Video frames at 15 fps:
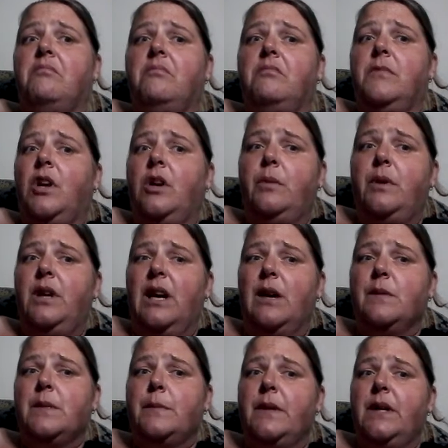Nobody
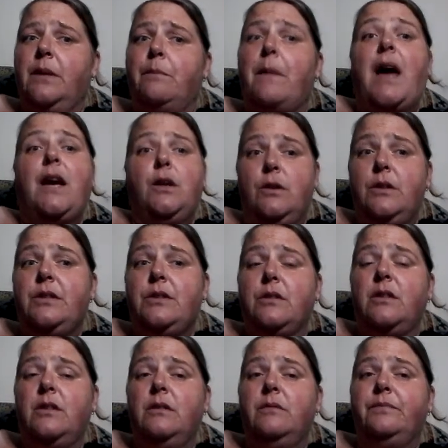helps me. Matt used
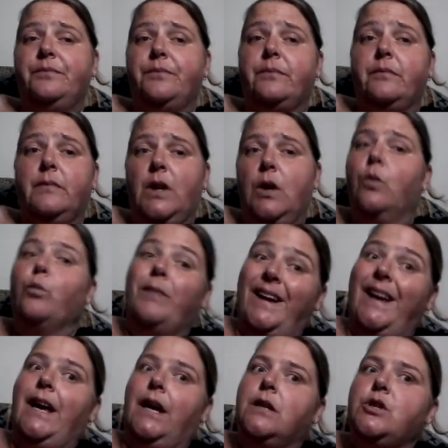to, or my
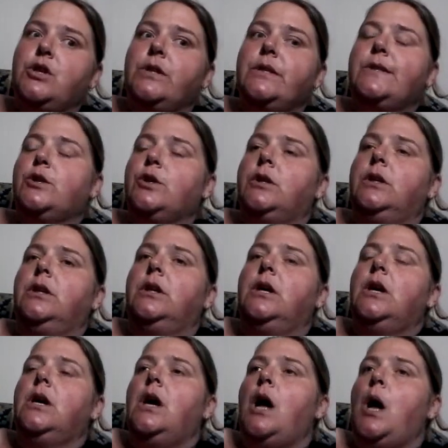ex used to,
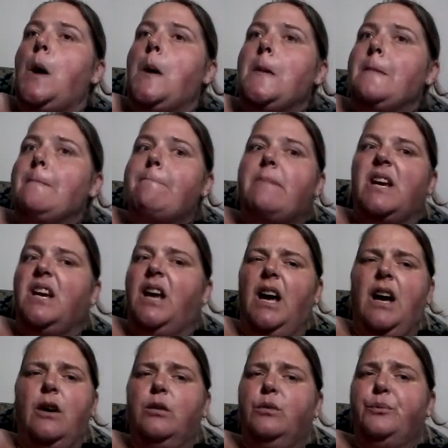but
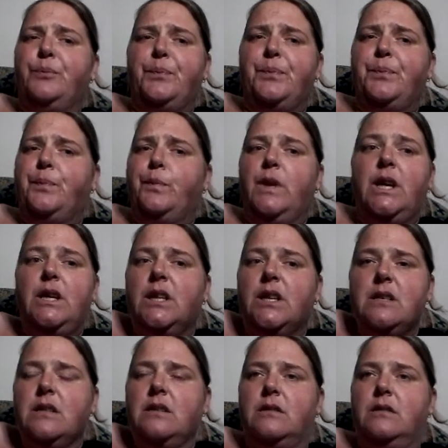now he
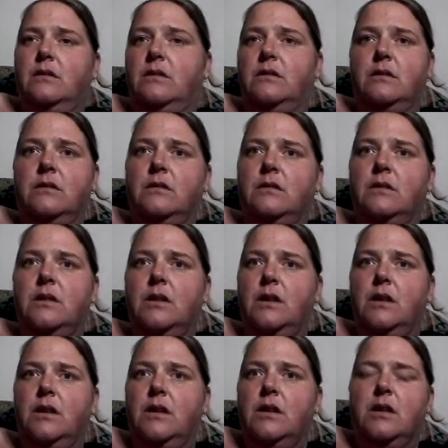doesn't.
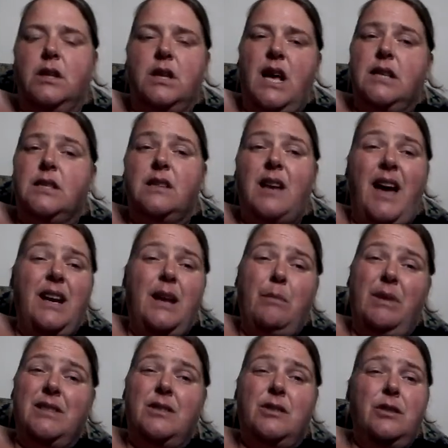The last 18
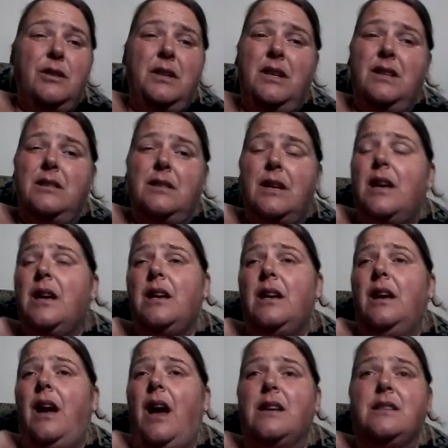months, 2 years,
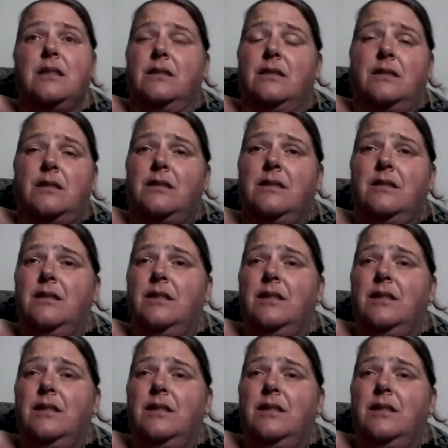he hasn't